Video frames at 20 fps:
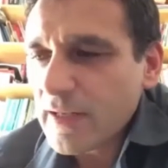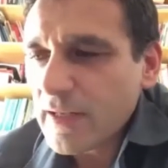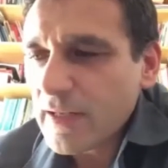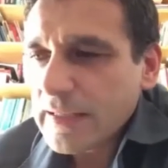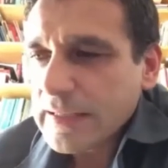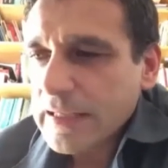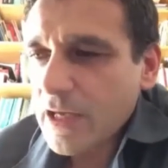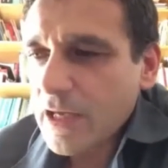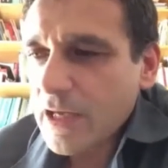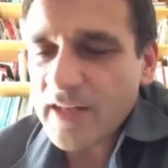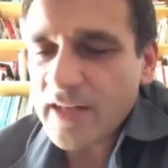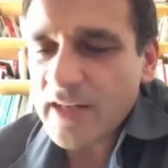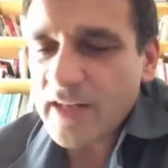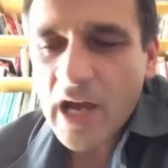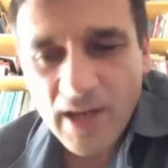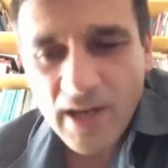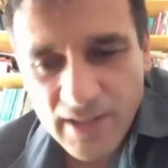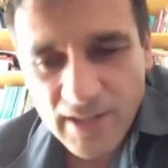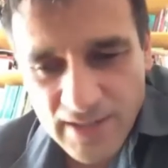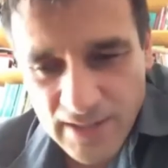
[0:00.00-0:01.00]
an ID
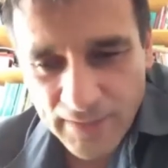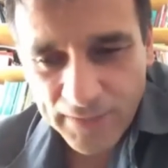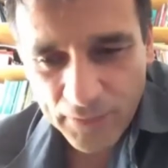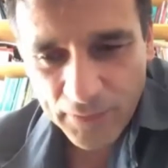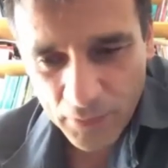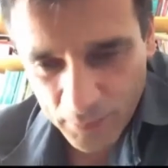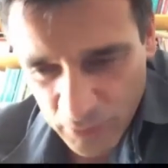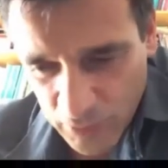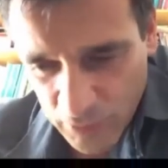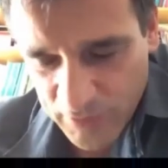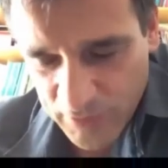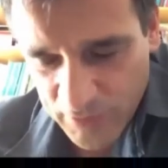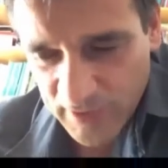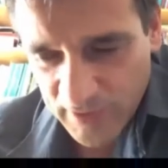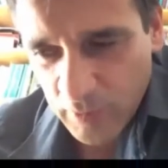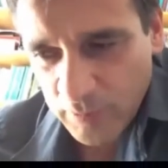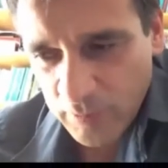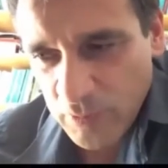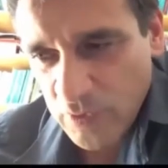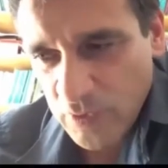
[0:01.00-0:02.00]
through music, but
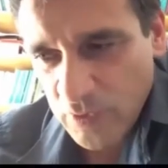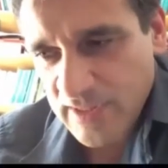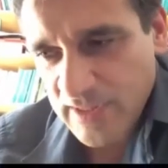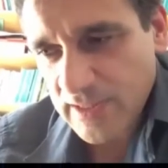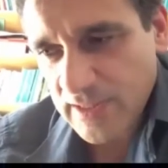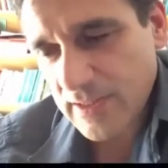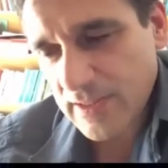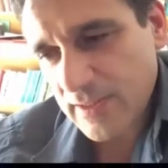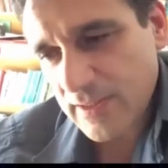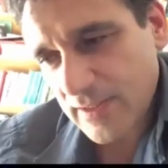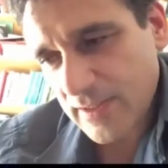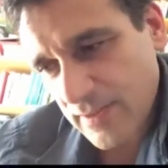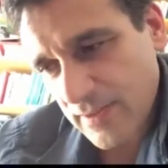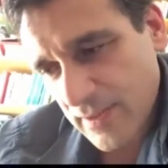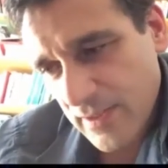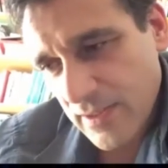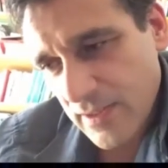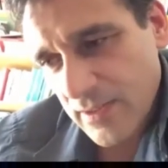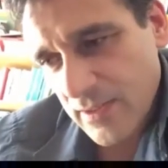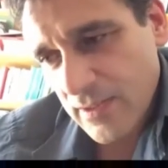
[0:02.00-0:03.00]
music,
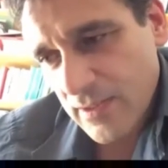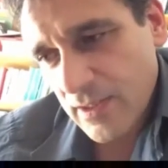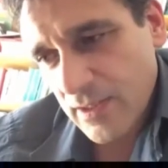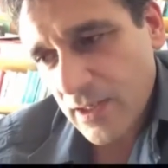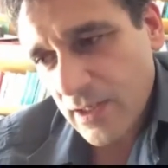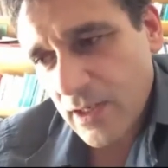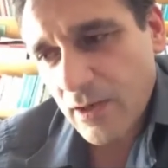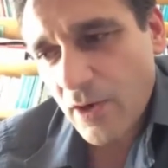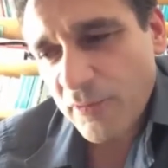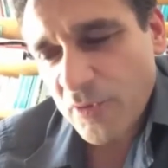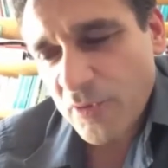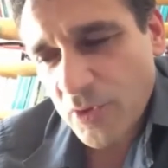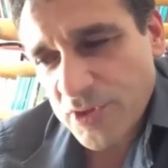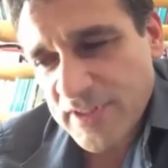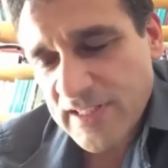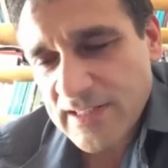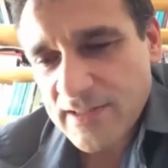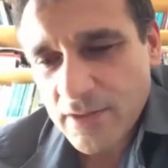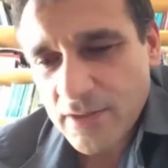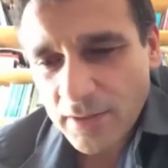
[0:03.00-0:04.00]
of course, is
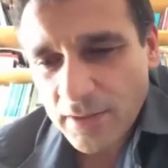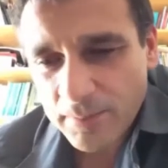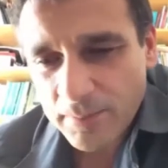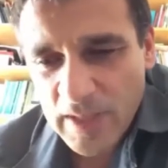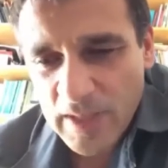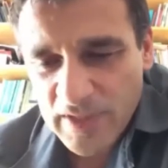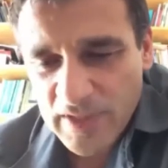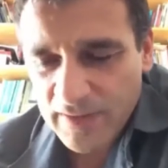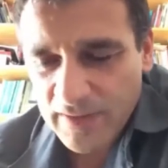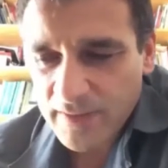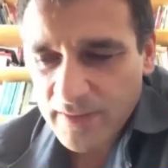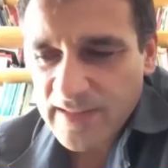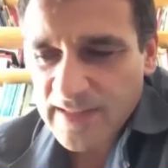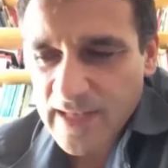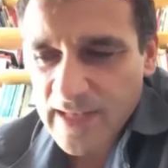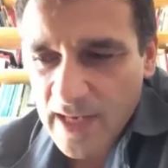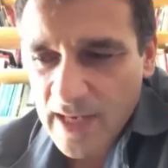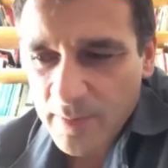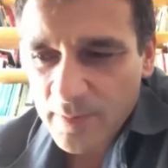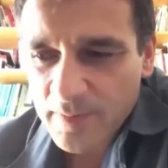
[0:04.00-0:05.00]
not maybe the
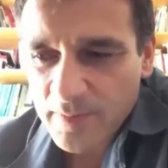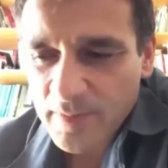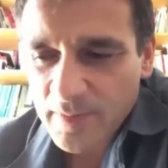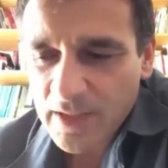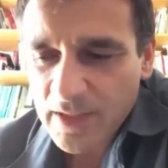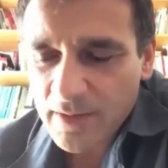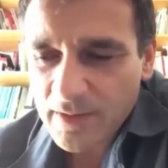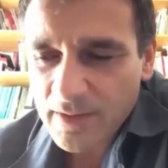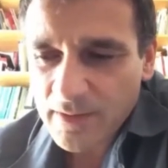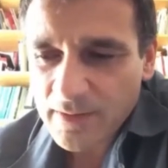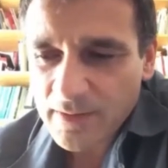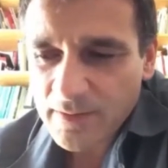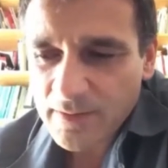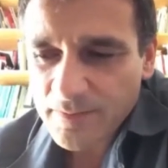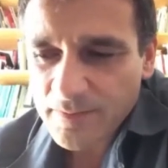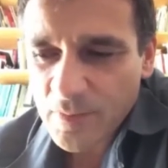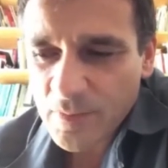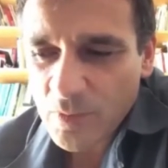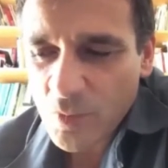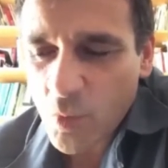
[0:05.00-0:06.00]
same
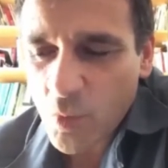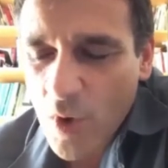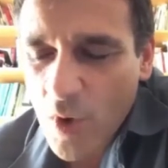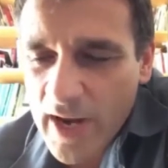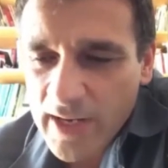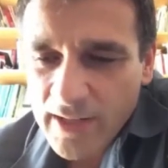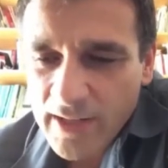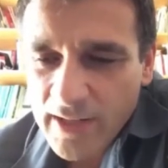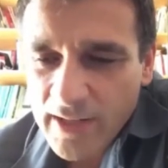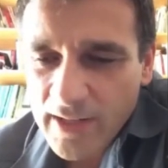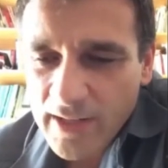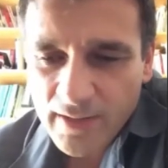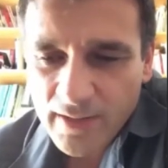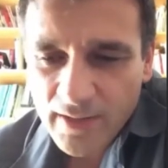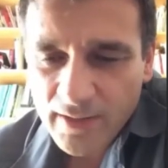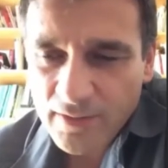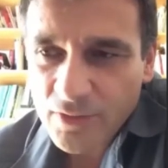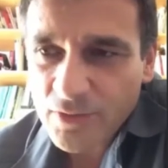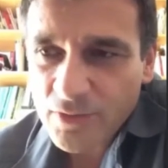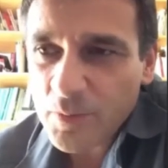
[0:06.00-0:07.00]
way to
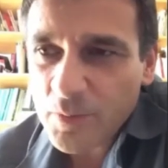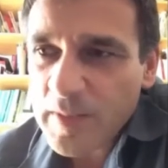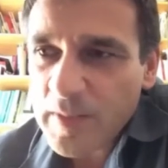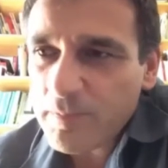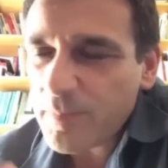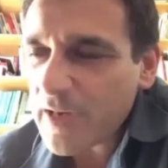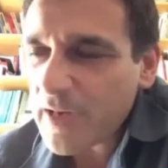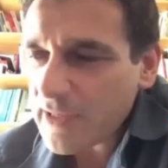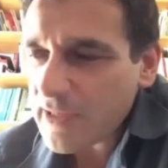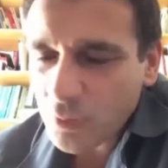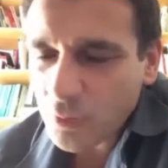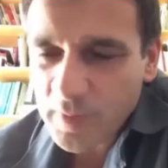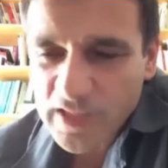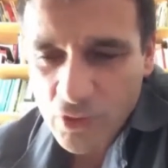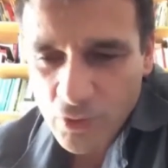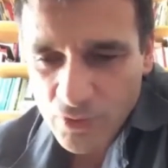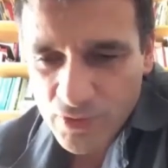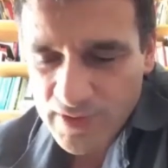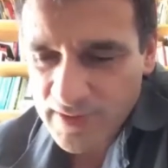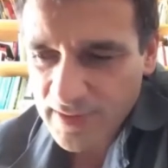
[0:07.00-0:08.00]
be played, to be
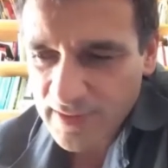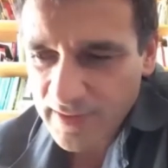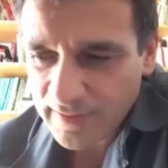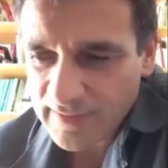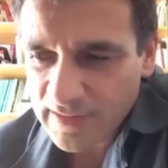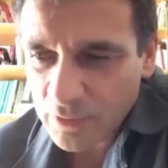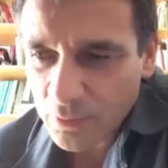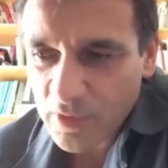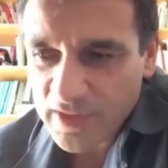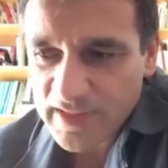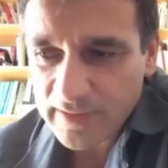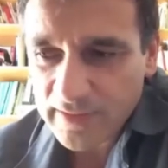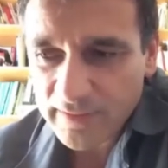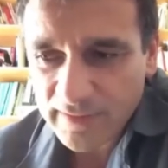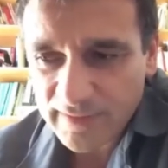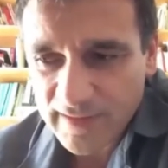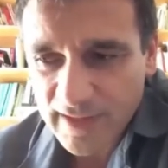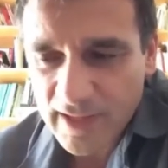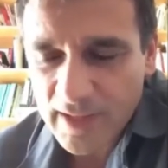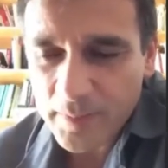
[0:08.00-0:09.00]
used, that it was at the
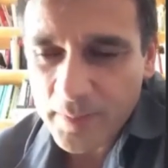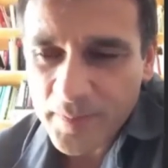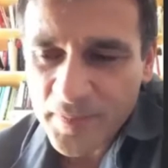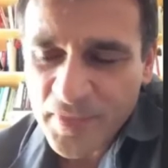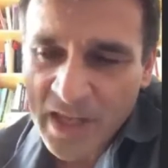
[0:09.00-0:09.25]
time.